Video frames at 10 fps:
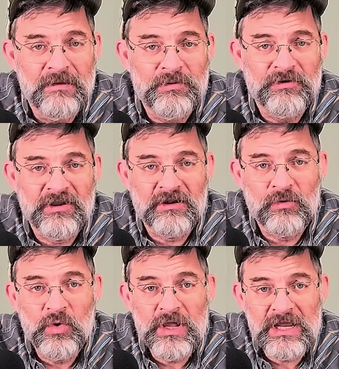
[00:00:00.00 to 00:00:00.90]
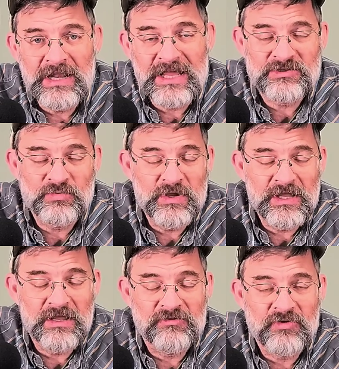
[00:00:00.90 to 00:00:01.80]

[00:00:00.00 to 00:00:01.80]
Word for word: particular week, last week,